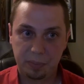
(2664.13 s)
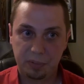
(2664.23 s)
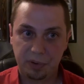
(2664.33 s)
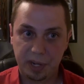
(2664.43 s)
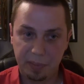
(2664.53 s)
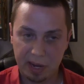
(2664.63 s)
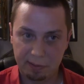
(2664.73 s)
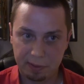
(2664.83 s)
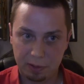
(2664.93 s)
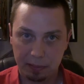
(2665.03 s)
pretty
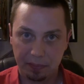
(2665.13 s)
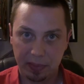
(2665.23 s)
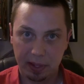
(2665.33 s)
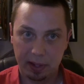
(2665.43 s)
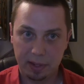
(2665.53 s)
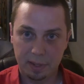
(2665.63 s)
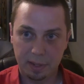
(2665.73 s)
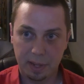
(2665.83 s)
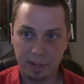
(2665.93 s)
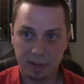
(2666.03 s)
painful,
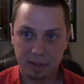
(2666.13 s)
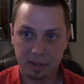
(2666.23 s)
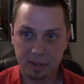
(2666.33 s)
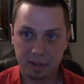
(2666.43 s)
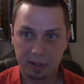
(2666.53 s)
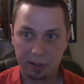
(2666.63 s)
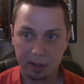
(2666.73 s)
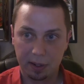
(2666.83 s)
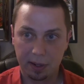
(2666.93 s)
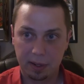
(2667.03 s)
and
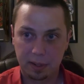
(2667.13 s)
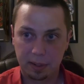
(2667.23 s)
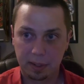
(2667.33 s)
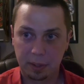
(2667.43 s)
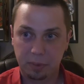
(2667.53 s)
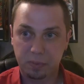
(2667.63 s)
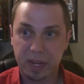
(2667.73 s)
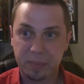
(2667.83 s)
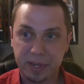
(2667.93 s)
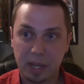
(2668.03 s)
it would
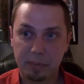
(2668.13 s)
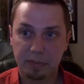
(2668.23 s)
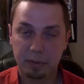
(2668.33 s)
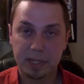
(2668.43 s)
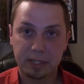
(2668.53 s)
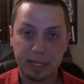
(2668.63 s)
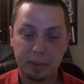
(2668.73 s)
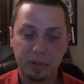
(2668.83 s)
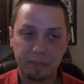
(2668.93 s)
wake me up from a sleep.